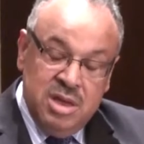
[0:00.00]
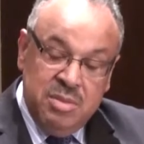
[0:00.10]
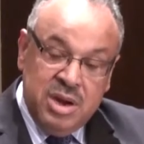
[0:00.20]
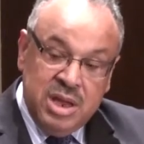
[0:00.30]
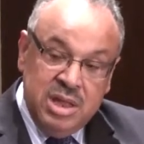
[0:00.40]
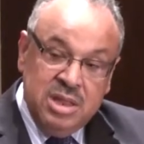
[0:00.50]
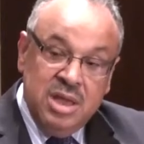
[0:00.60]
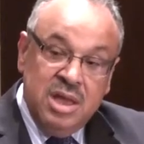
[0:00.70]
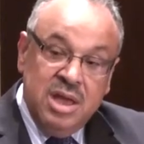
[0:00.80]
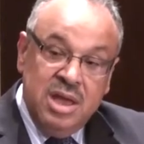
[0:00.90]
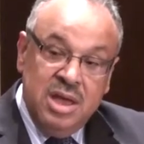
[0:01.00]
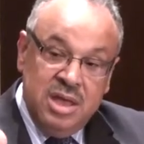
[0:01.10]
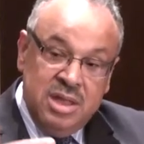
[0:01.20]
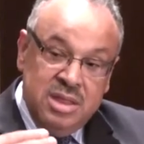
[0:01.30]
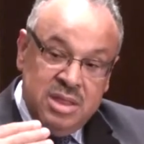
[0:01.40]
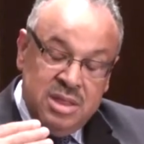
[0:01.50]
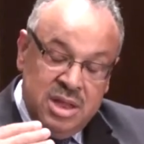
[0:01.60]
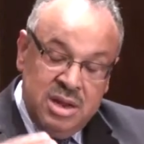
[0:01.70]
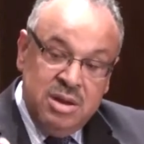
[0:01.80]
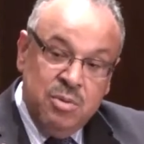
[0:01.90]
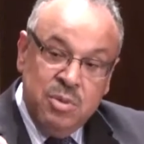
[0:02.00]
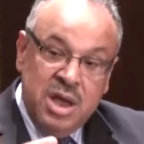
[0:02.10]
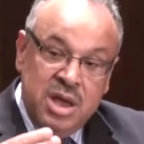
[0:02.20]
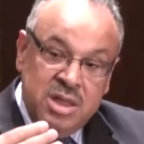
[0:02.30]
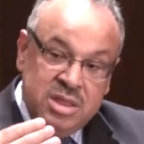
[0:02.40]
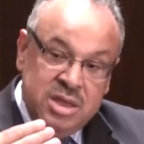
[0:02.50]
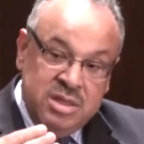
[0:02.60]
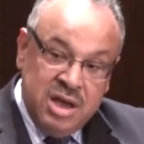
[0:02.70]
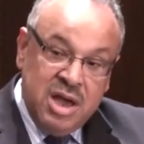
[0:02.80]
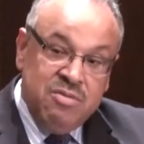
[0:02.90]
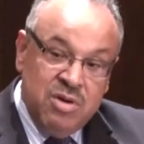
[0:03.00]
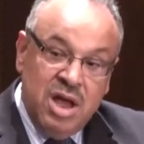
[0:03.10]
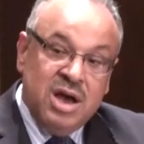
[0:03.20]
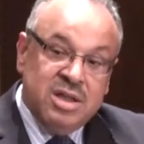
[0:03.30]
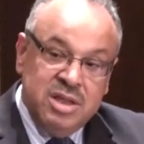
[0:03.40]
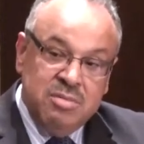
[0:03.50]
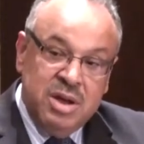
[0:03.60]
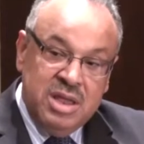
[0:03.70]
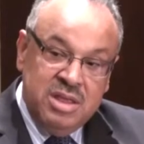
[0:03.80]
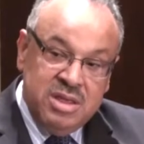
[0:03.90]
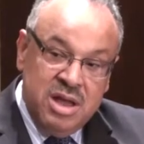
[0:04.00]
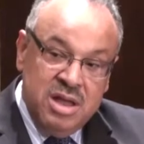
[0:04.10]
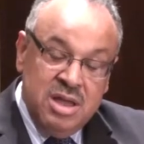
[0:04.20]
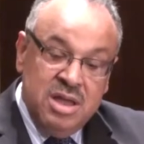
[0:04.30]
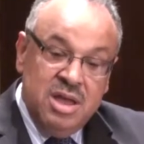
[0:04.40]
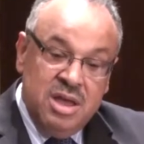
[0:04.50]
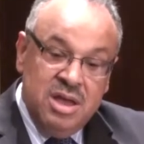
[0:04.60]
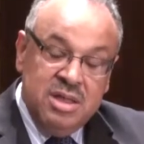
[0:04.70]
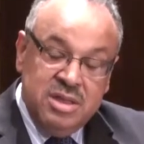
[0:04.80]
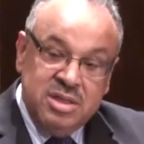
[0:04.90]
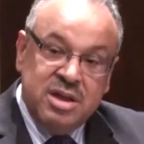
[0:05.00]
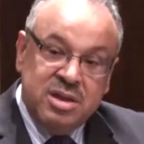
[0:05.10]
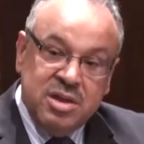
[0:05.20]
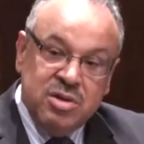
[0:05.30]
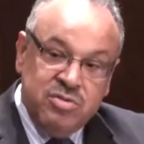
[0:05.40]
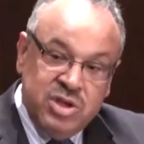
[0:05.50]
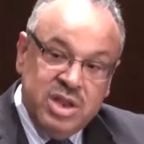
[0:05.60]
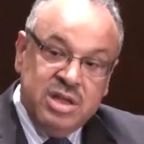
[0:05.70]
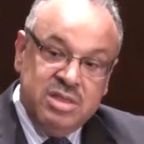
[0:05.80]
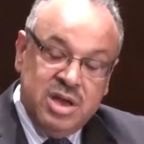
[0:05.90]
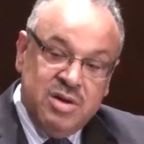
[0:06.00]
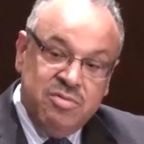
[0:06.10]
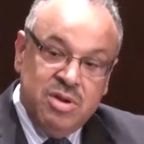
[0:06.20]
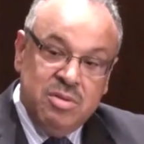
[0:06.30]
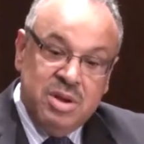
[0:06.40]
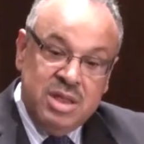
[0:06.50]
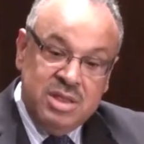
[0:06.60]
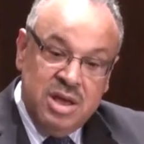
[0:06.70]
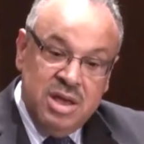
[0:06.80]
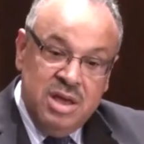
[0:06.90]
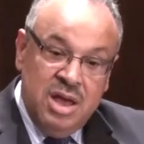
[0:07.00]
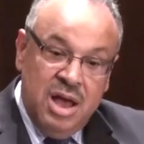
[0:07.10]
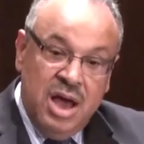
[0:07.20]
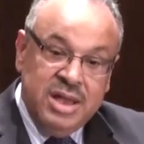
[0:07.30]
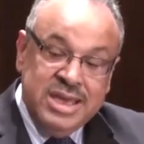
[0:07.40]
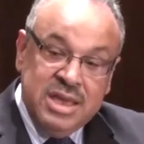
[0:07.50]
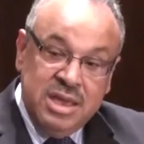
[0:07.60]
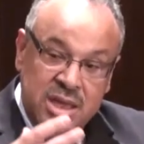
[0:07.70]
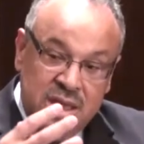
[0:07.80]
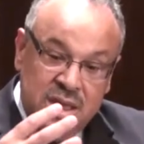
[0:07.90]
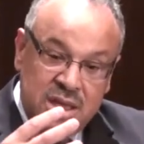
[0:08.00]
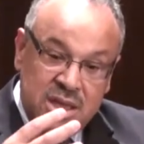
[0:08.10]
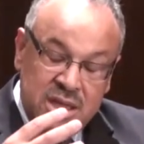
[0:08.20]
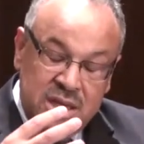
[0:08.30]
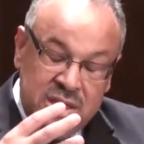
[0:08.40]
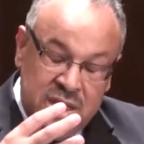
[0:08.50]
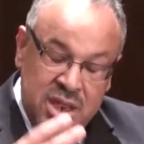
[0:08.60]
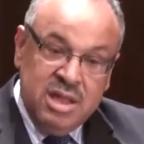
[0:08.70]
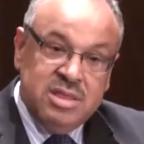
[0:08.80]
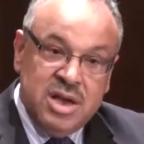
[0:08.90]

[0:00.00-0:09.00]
market, and then we had the Takaful Act in Malaysia and the starting of Sharikat Takaful Malaysia. I think Sharikat